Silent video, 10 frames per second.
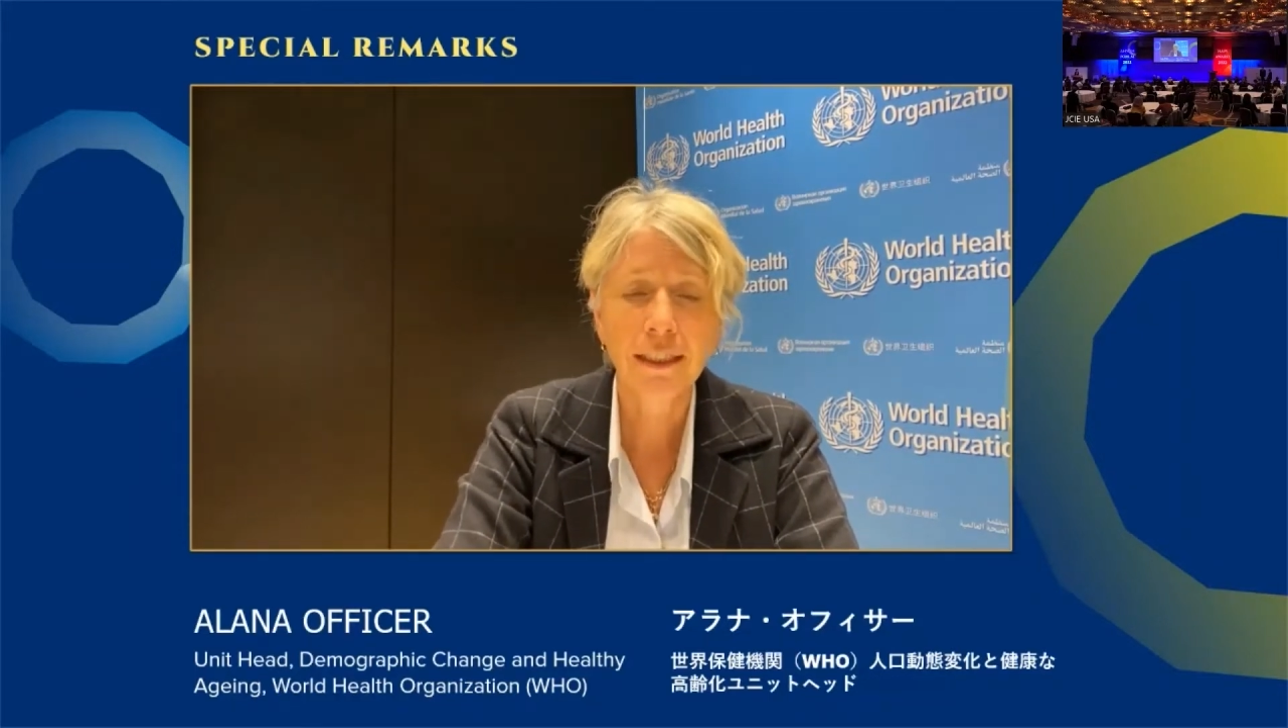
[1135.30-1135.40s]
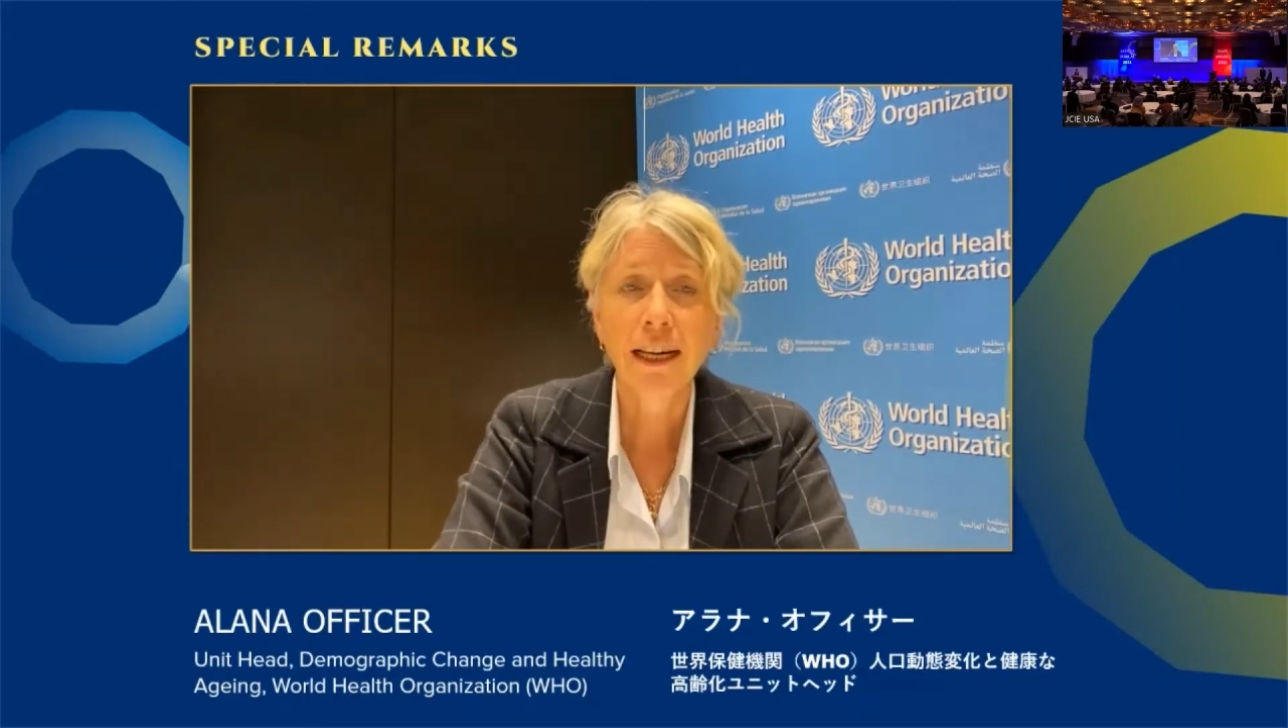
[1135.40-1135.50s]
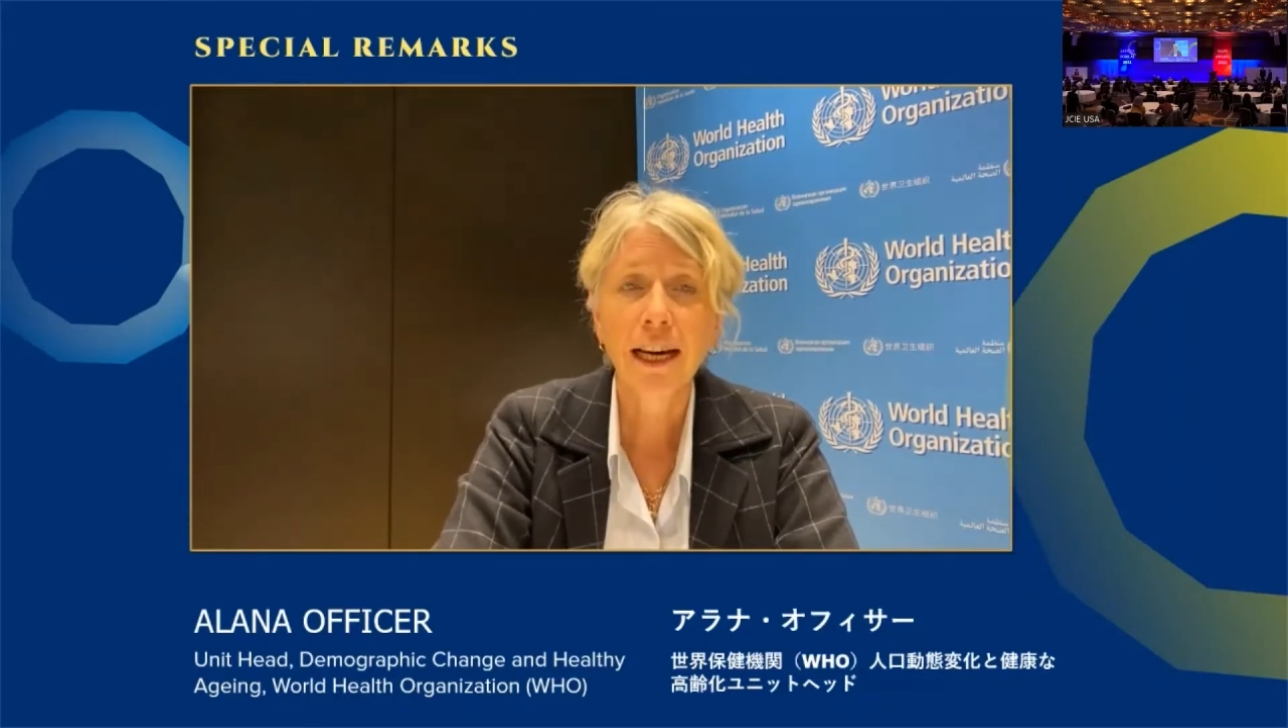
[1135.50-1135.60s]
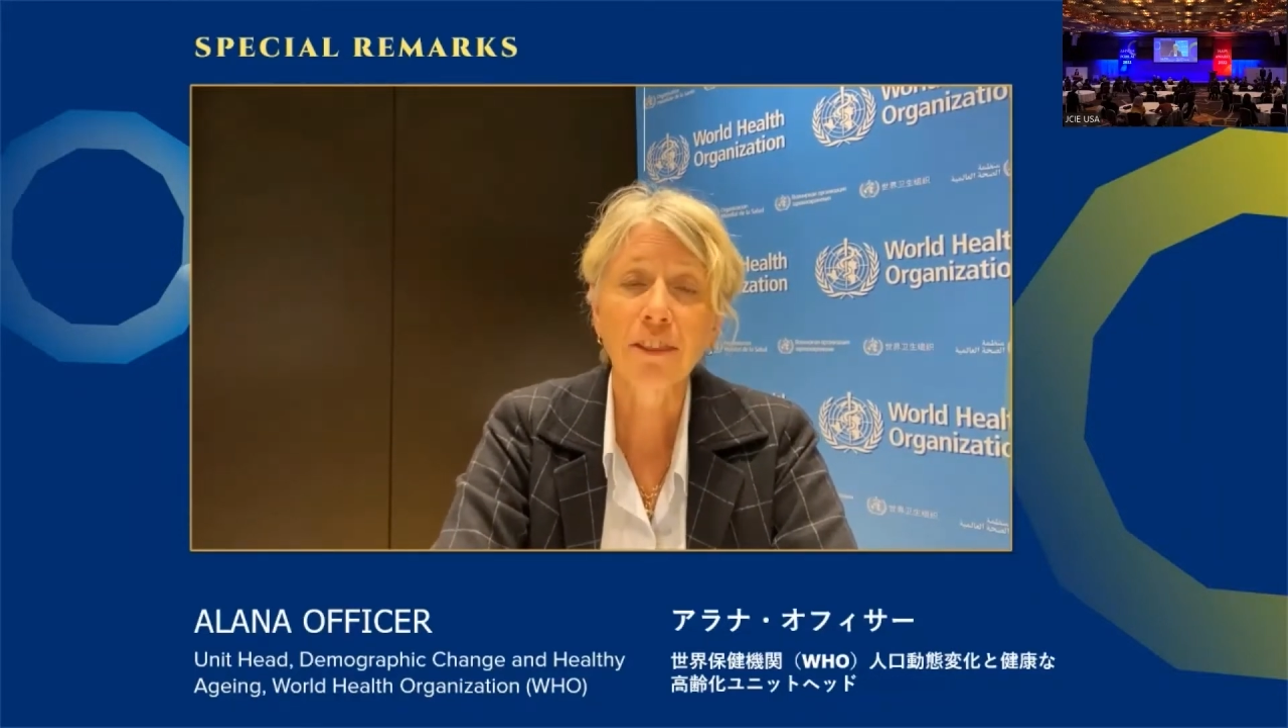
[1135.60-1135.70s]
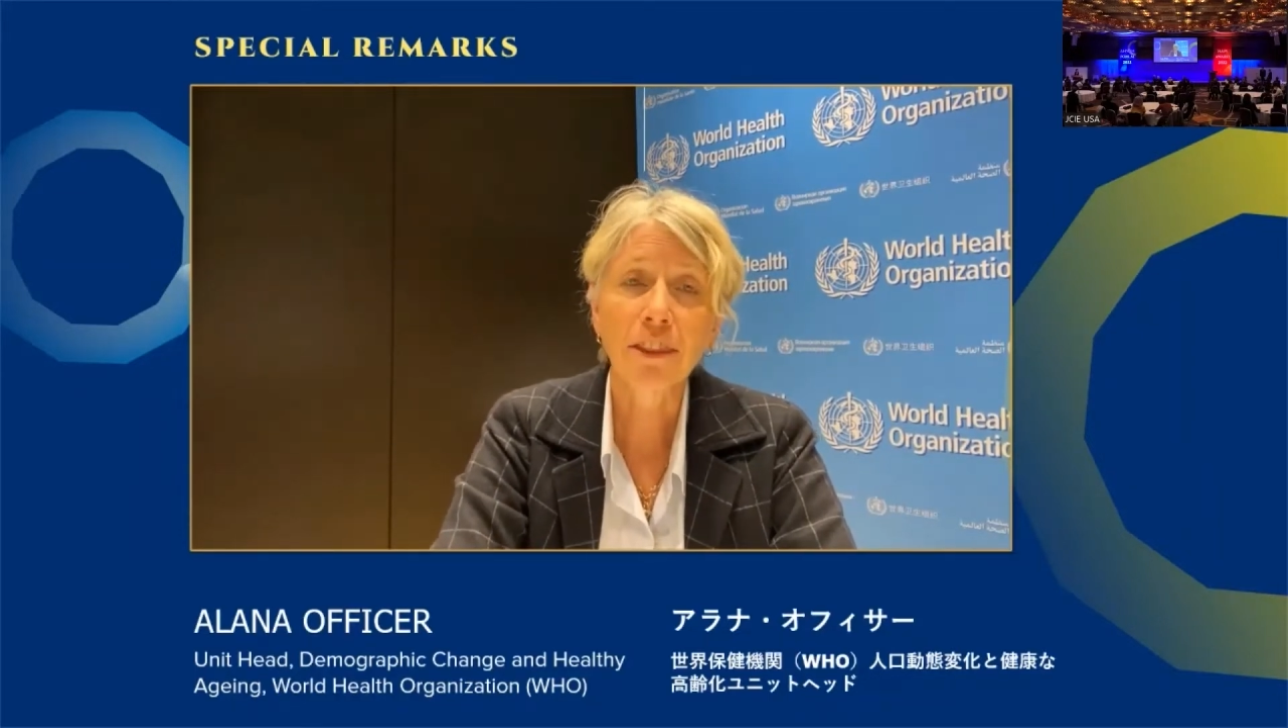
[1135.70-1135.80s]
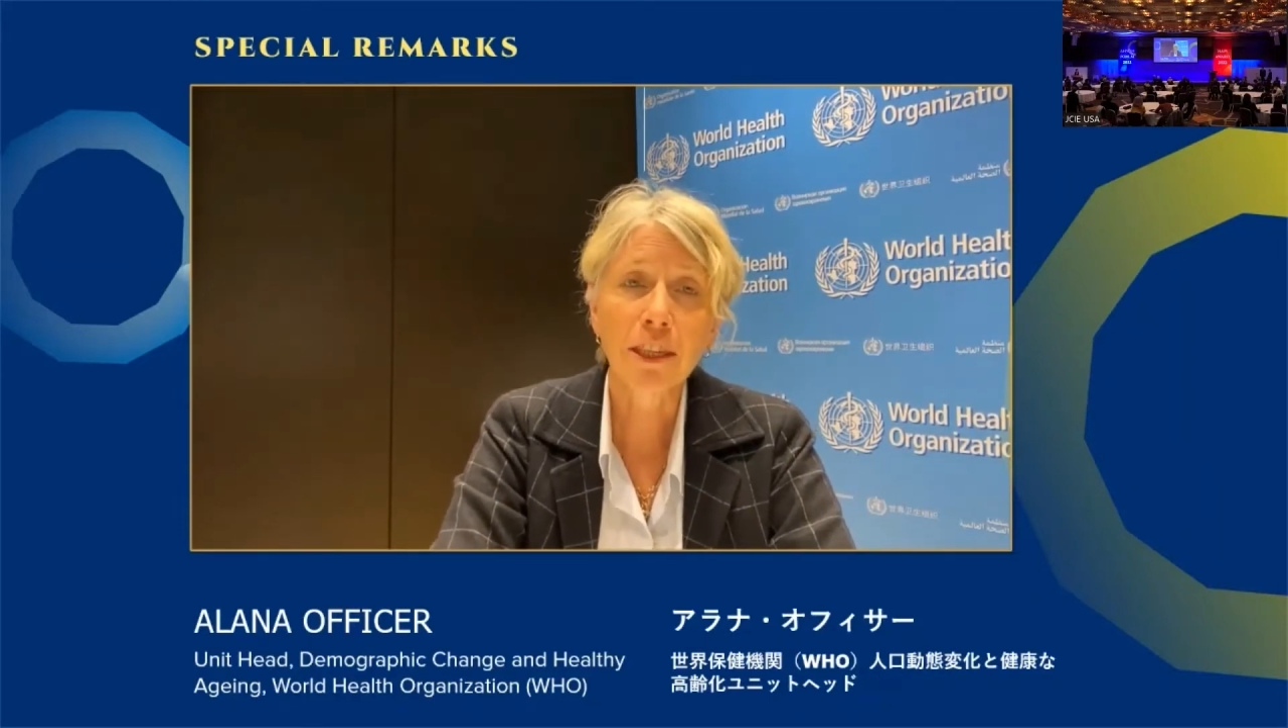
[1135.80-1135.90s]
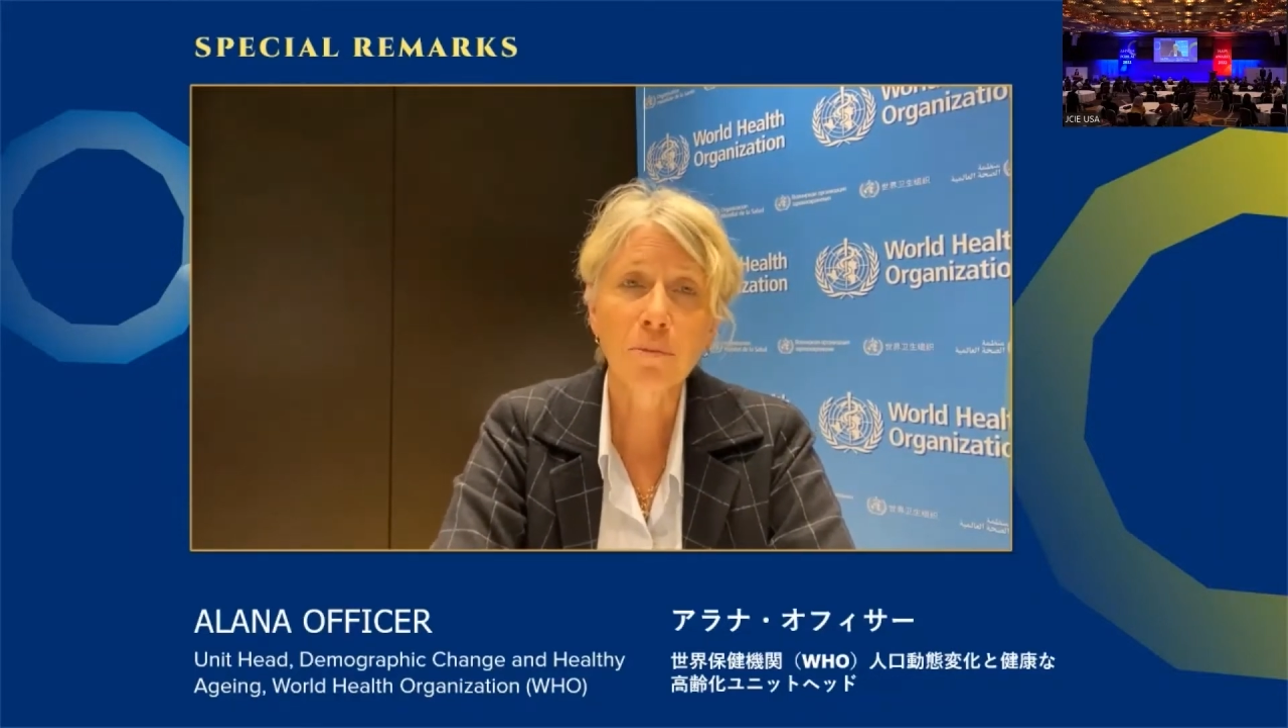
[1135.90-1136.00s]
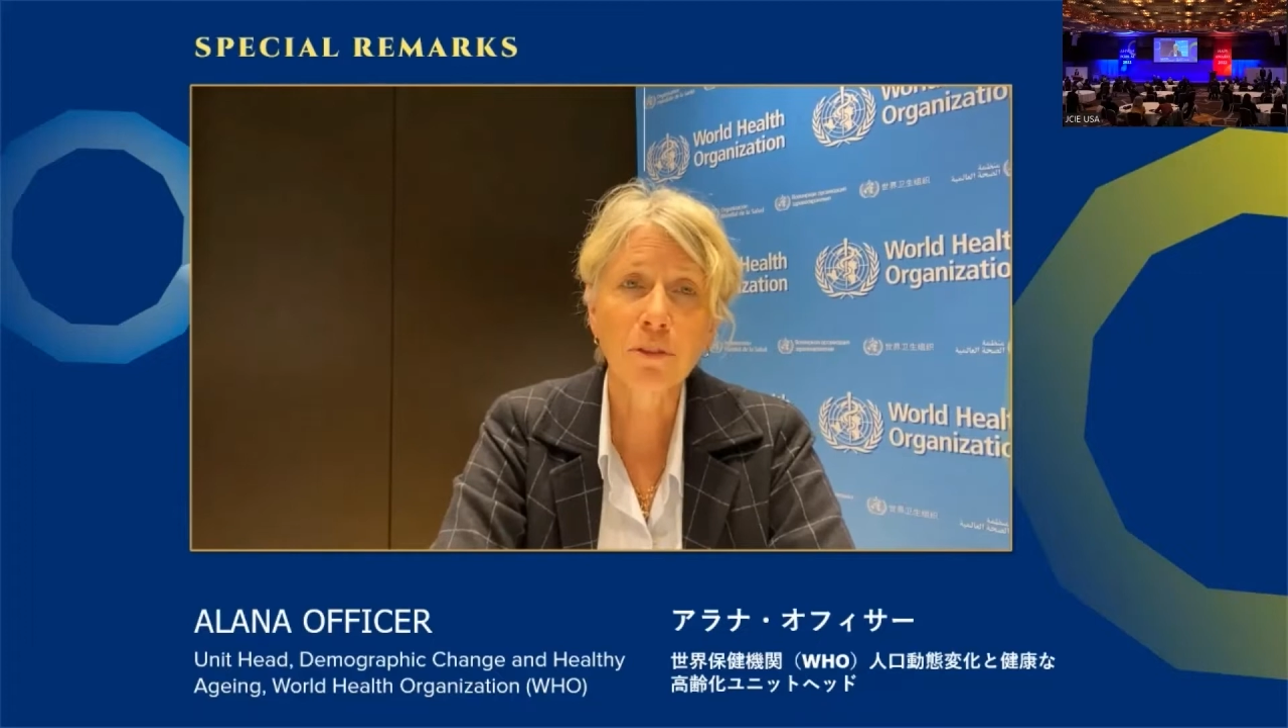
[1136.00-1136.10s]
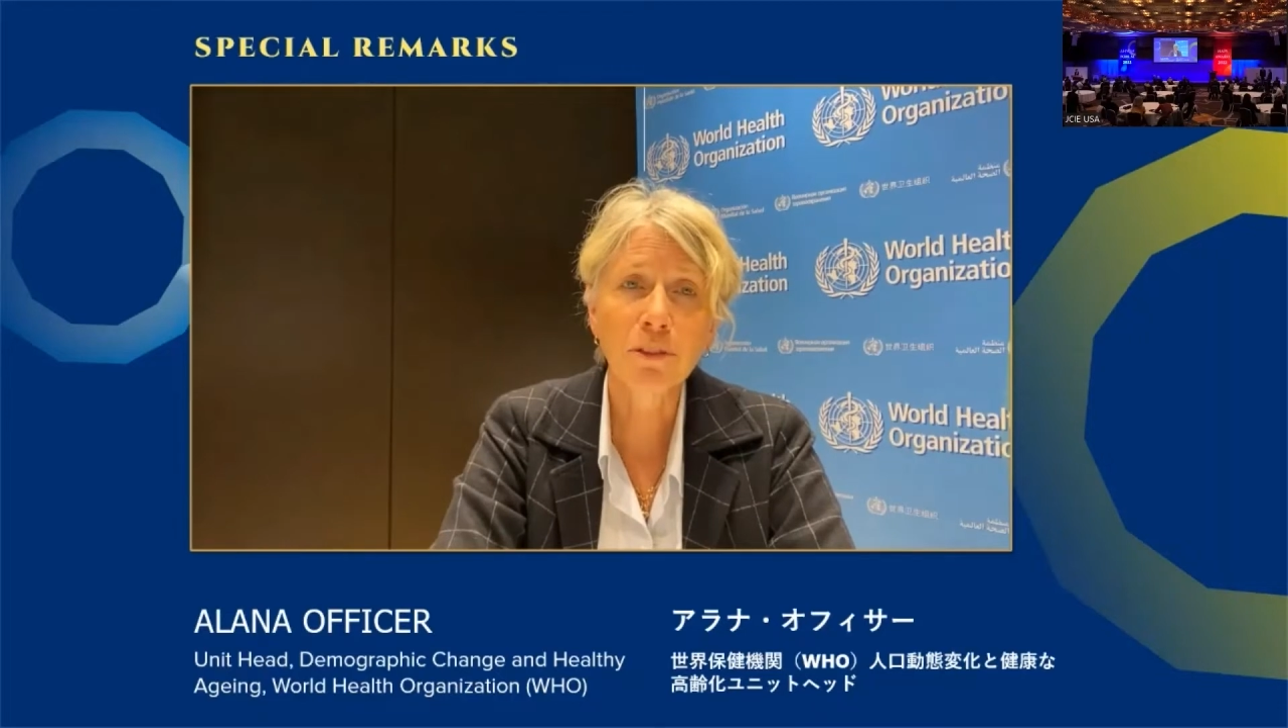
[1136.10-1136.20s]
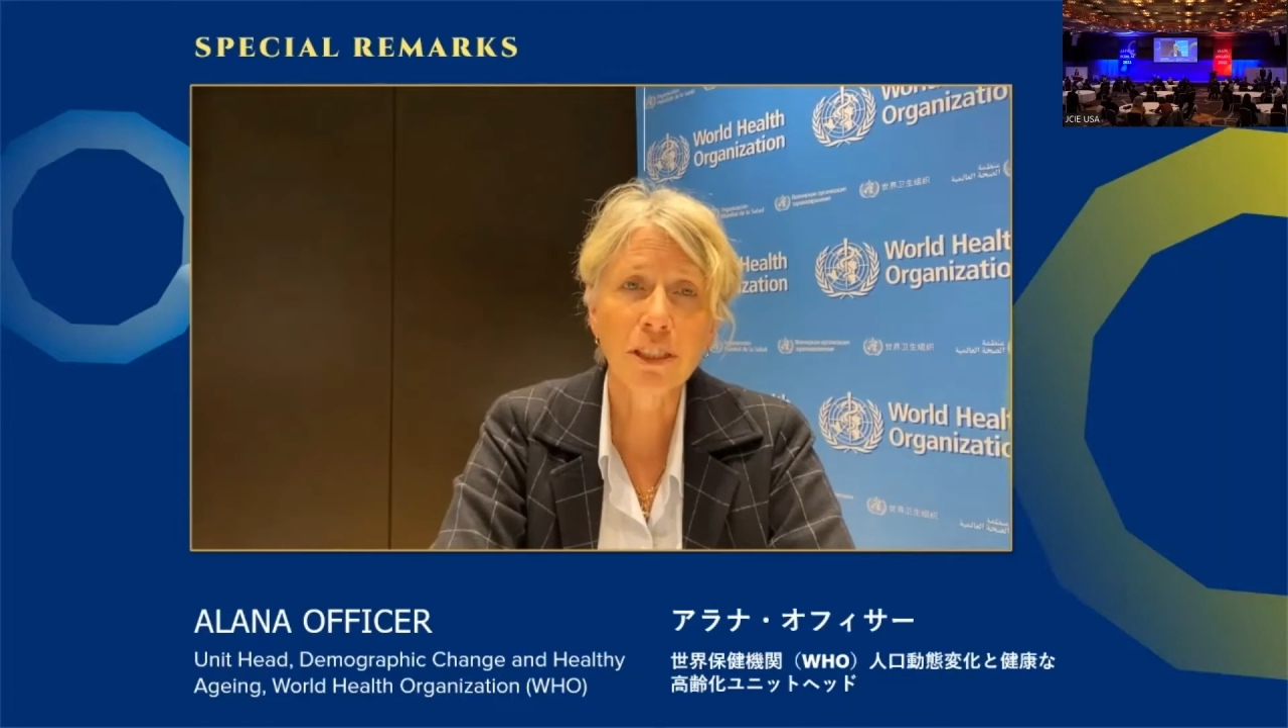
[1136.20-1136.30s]
A theme
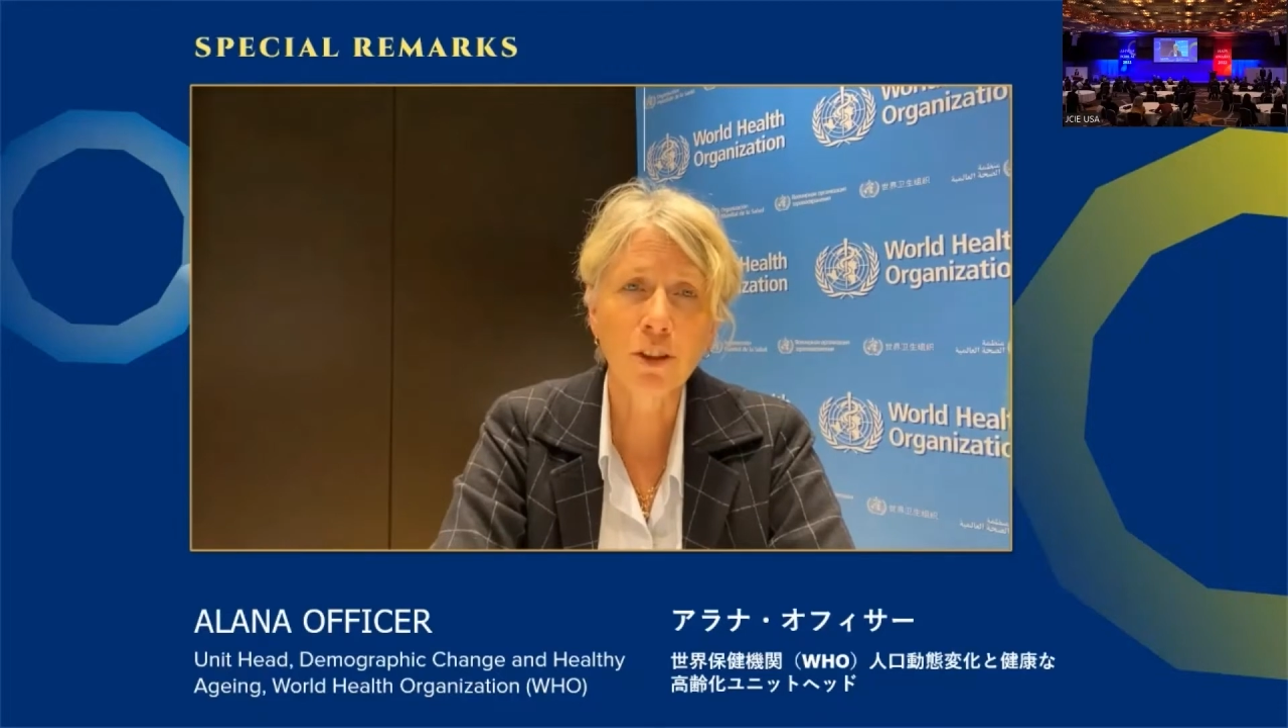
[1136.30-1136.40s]
of this